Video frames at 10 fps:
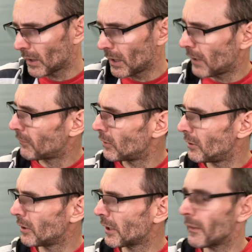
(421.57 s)
if you
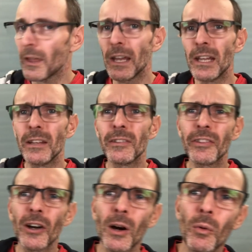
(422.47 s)
look at the Hits
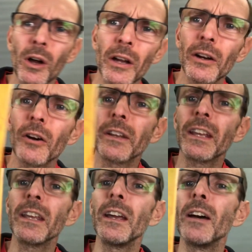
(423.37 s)
artwork on
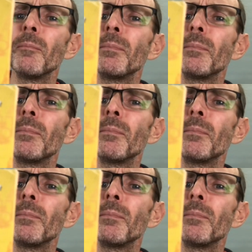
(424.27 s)
here,